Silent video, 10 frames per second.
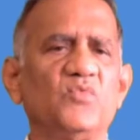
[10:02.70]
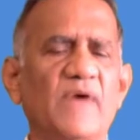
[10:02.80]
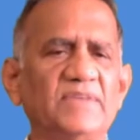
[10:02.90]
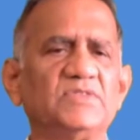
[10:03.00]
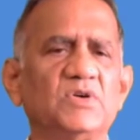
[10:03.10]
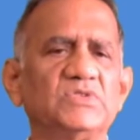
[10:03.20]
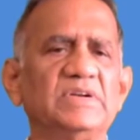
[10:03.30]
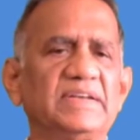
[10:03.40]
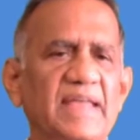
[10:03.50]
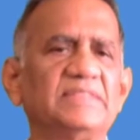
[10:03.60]
around
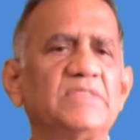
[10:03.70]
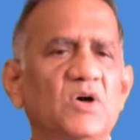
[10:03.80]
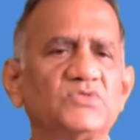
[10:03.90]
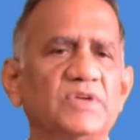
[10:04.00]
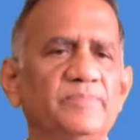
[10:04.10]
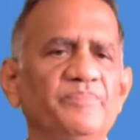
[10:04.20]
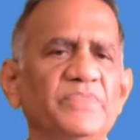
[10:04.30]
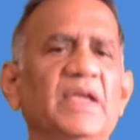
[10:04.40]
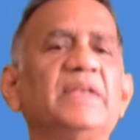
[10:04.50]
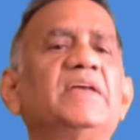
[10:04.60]
5,000, 10,000,
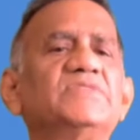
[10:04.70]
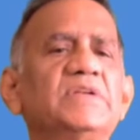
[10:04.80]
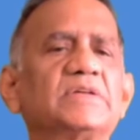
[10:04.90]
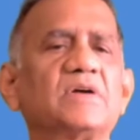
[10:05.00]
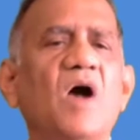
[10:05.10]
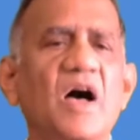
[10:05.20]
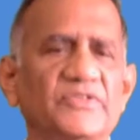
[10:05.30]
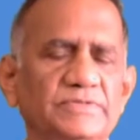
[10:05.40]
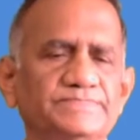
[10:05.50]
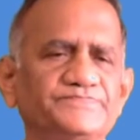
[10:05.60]
it doesn't
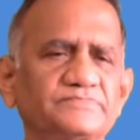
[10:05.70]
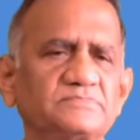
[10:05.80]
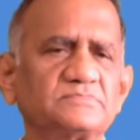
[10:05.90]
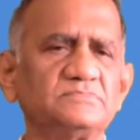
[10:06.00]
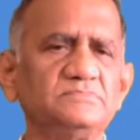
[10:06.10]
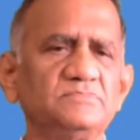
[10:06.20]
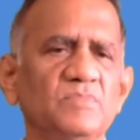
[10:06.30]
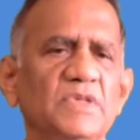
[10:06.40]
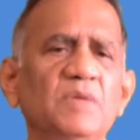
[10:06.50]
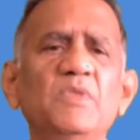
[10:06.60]
cause
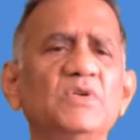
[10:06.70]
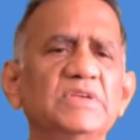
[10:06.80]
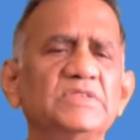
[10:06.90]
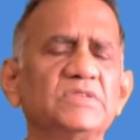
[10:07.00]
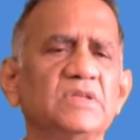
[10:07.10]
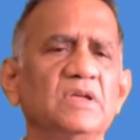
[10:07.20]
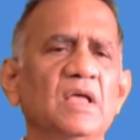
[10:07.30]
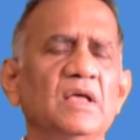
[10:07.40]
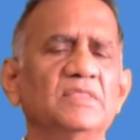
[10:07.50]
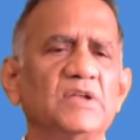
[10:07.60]

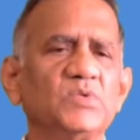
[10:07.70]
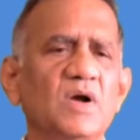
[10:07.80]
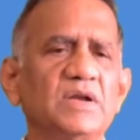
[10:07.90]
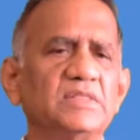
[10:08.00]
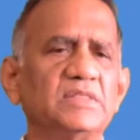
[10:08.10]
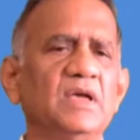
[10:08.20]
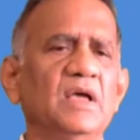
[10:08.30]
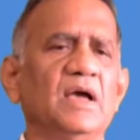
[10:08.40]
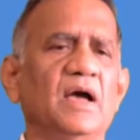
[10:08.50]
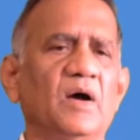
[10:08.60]
immunogenicity. That's what
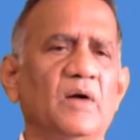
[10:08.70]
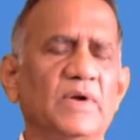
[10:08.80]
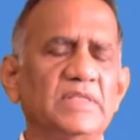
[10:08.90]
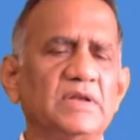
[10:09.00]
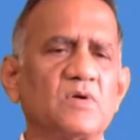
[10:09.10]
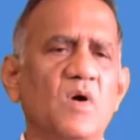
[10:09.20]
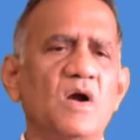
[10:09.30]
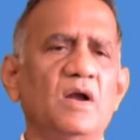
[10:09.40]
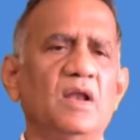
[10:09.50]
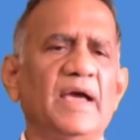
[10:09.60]
what is it
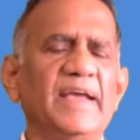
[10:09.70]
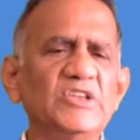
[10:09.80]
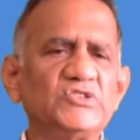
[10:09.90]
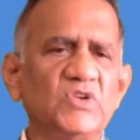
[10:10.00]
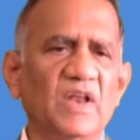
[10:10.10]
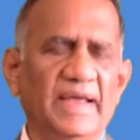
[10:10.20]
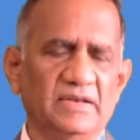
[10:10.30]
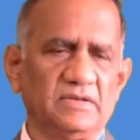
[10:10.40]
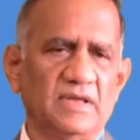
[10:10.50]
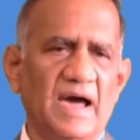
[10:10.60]
called? Insulin.
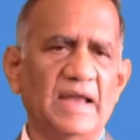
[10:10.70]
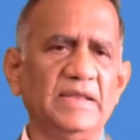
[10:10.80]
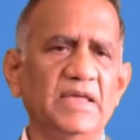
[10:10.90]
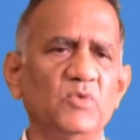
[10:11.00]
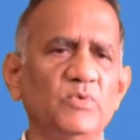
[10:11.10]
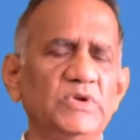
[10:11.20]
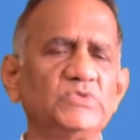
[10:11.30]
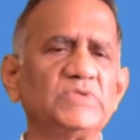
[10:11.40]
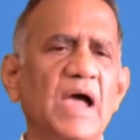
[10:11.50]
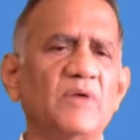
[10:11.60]
Earlier, we
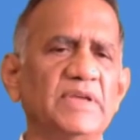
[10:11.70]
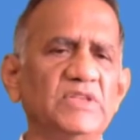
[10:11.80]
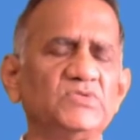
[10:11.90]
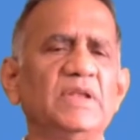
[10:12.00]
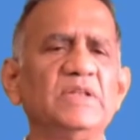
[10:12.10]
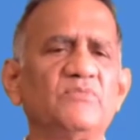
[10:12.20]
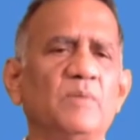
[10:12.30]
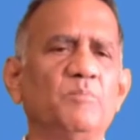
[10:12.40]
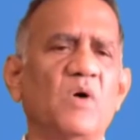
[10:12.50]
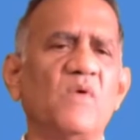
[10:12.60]
used to have the insulin
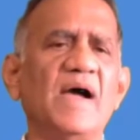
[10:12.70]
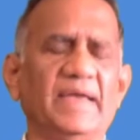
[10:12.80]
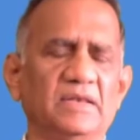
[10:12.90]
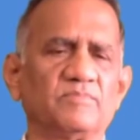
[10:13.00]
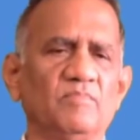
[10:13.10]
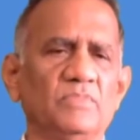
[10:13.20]
from bovine.